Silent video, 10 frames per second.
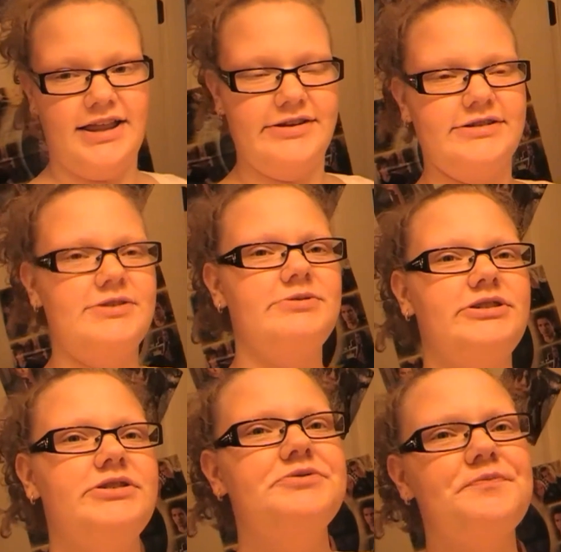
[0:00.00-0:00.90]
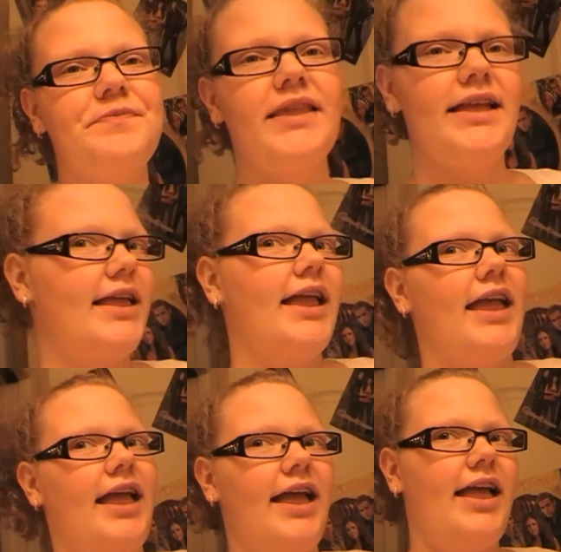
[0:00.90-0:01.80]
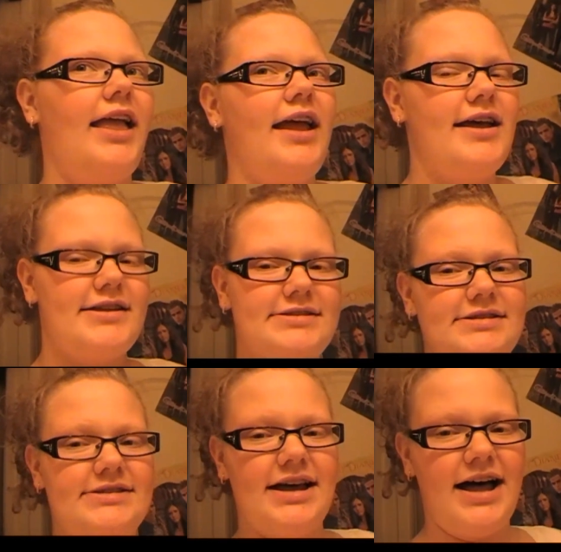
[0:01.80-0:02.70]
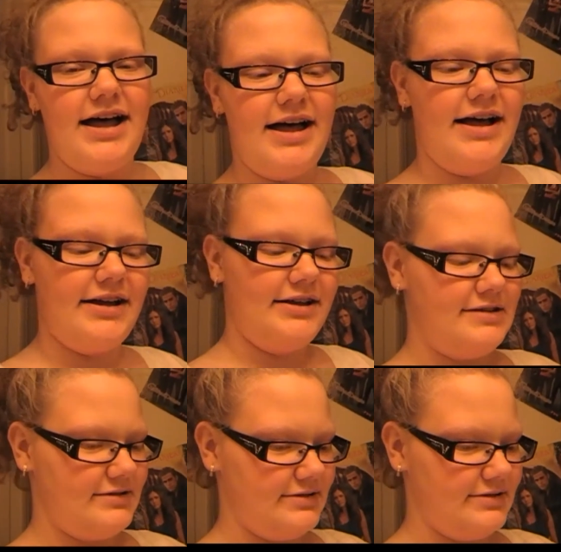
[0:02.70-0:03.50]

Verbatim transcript: at the dojo. And I